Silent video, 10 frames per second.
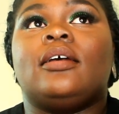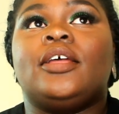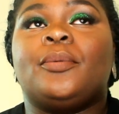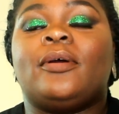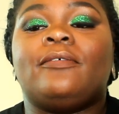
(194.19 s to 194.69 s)

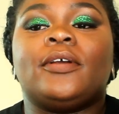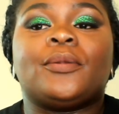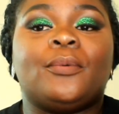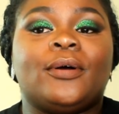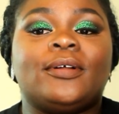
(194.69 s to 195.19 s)
In a
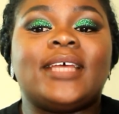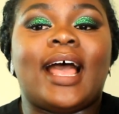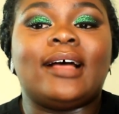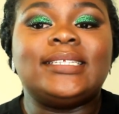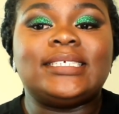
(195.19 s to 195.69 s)
perfect world,
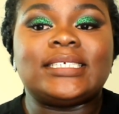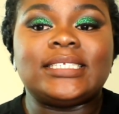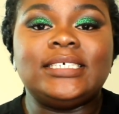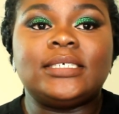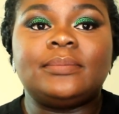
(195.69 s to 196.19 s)
I'll
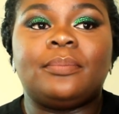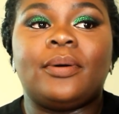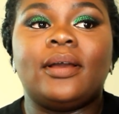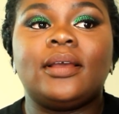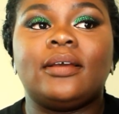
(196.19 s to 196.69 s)
sleep
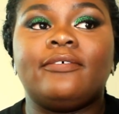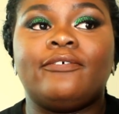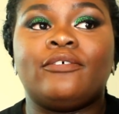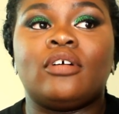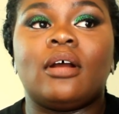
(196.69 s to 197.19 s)

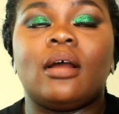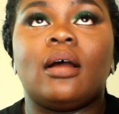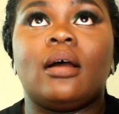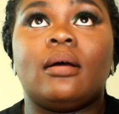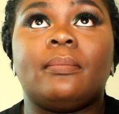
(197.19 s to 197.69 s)

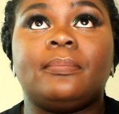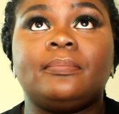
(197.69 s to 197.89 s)
from